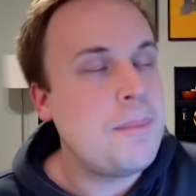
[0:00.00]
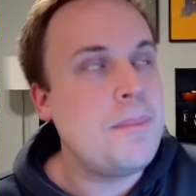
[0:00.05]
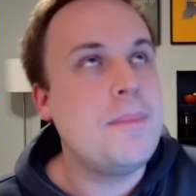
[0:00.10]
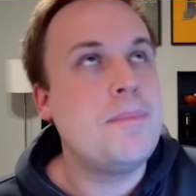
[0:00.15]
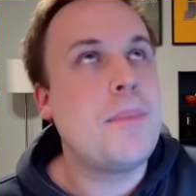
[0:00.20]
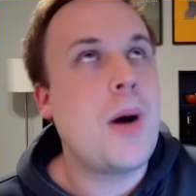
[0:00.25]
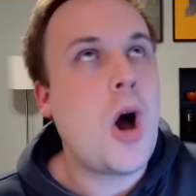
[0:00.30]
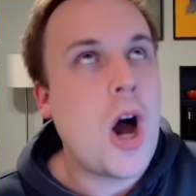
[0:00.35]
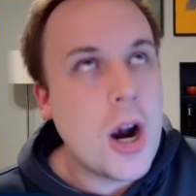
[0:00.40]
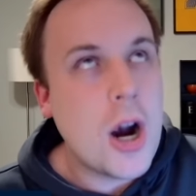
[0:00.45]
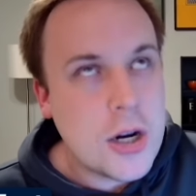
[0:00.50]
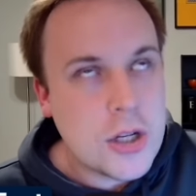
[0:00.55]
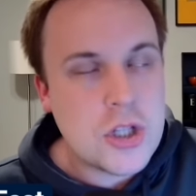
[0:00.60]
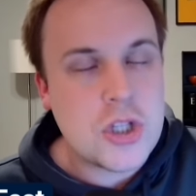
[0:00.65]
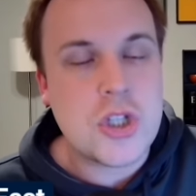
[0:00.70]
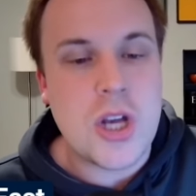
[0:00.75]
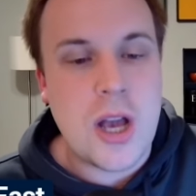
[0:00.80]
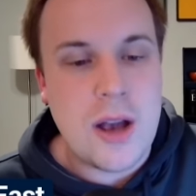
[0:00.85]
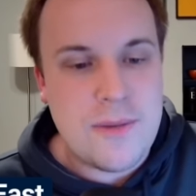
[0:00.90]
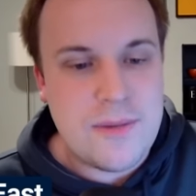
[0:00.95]
parts
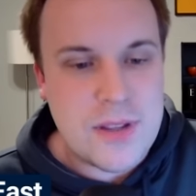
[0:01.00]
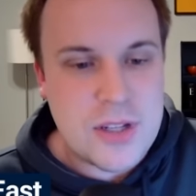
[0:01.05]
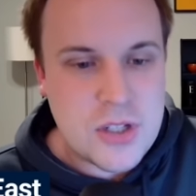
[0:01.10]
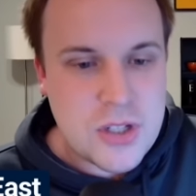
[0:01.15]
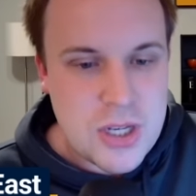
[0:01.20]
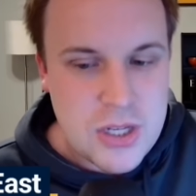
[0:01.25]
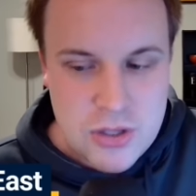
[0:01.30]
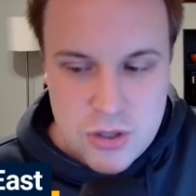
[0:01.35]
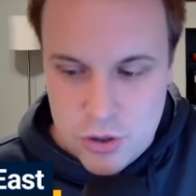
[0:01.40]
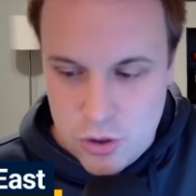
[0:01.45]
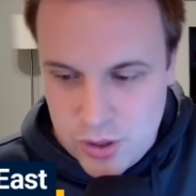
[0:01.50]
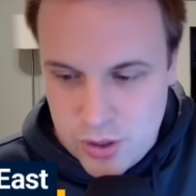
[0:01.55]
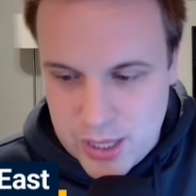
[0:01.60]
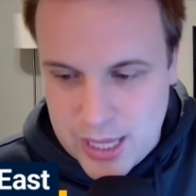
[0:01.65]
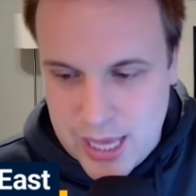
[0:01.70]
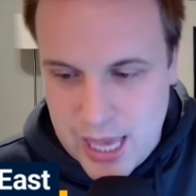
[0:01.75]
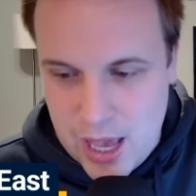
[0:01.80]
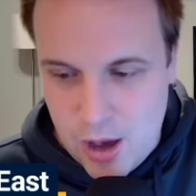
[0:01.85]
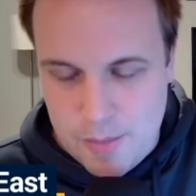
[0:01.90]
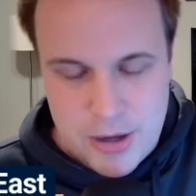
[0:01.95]
of the season, holy
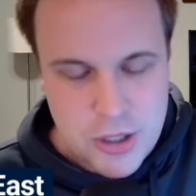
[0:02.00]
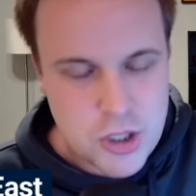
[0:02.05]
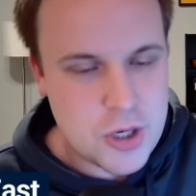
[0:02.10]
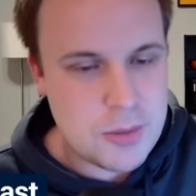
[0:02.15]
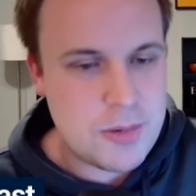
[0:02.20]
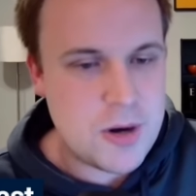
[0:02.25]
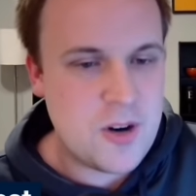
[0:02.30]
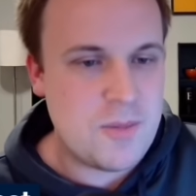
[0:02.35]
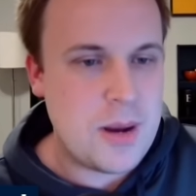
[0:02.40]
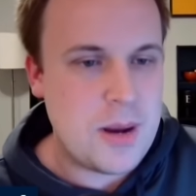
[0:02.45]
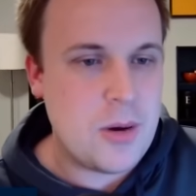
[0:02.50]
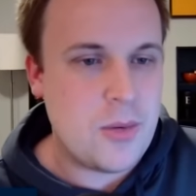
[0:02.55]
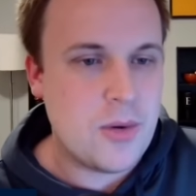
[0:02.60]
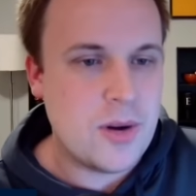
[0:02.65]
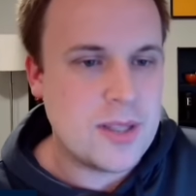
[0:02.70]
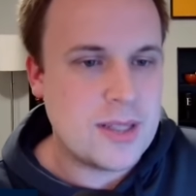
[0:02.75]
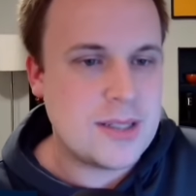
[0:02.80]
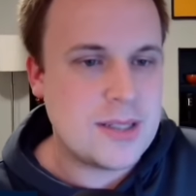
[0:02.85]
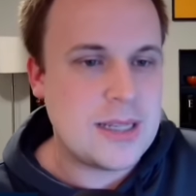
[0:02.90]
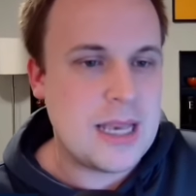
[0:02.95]
cow, am I tripping over my words
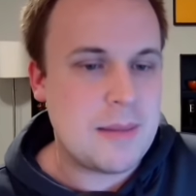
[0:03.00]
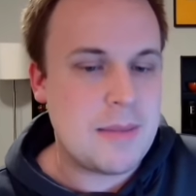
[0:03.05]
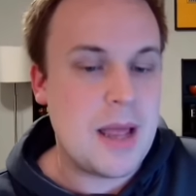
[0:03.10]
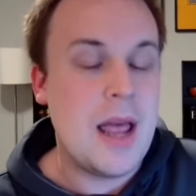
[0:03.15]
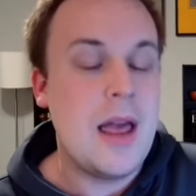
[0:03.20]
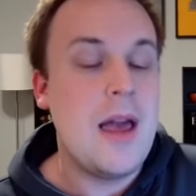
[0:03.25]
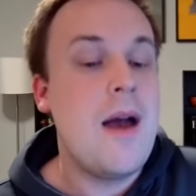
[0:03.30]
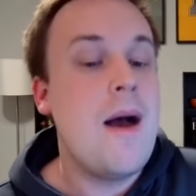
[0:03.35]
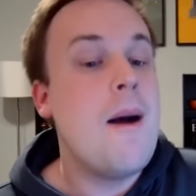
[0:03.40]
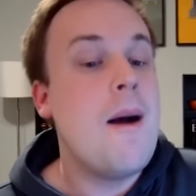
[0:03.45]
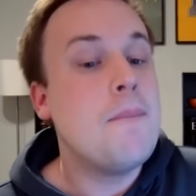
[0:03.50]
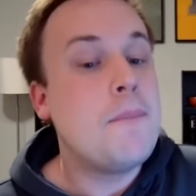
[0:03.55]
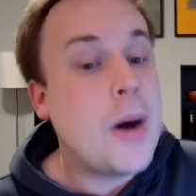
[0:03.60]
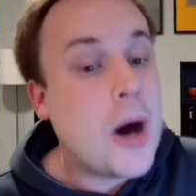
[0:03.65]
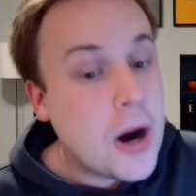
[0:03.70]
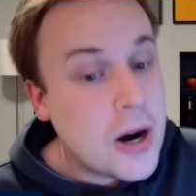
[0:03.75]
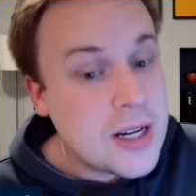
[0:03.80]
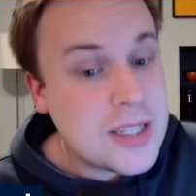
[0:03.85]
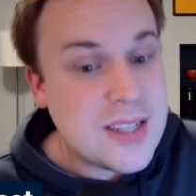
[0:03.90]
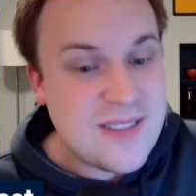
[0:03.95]
this segment,
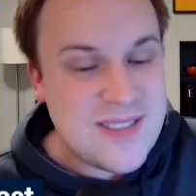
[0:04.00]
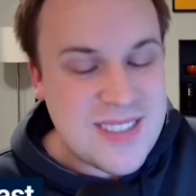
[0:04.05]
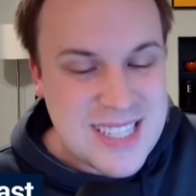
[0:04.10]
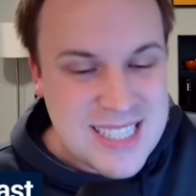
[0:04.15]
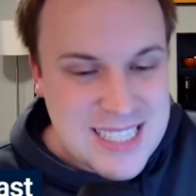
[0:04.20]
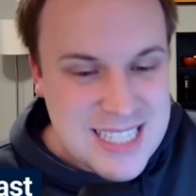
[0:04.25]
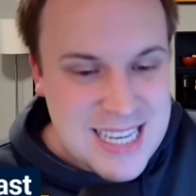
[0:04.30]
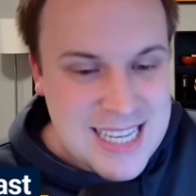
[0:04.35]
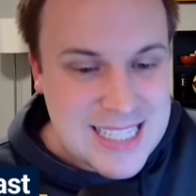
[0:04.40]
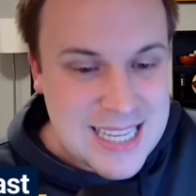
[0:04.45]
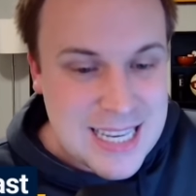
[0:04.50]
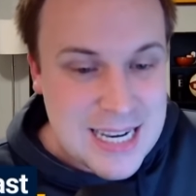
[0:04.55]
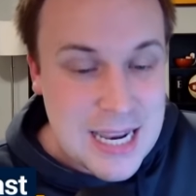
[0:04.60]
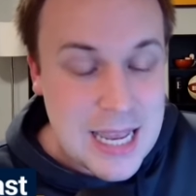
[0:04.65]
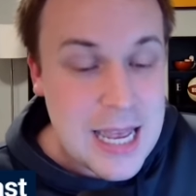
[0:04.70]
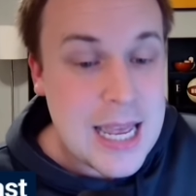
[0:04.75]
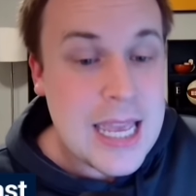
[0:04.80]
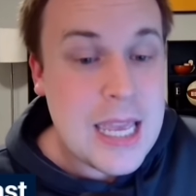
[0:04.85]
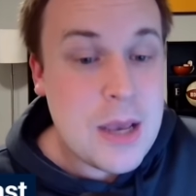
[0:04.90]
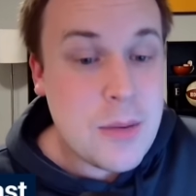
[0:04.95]
parts of the season,
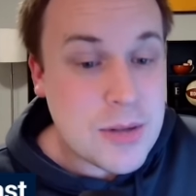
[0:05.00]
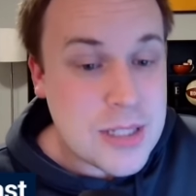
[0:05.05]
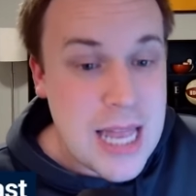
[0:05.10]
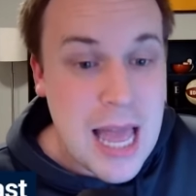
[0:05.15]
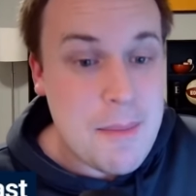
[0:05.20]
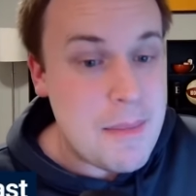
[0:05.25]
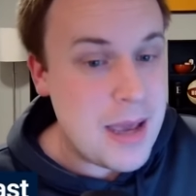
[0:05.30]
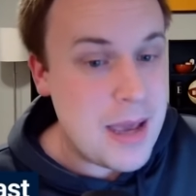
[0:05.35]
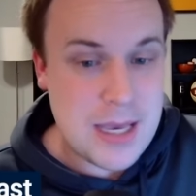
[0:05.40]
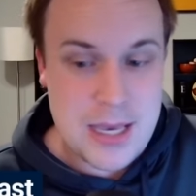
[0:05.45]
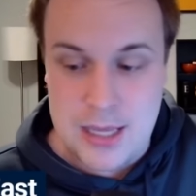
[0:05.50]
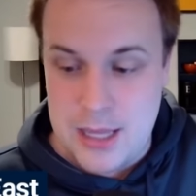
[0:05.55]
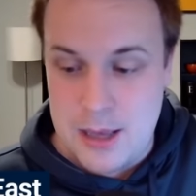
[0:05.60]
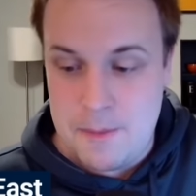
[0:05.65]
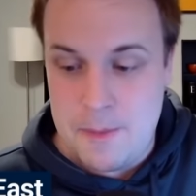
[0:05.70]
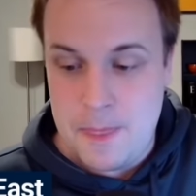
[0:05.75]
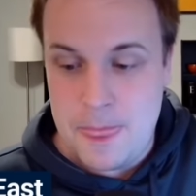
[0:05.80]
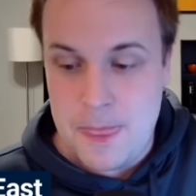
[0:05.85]
he was not making them.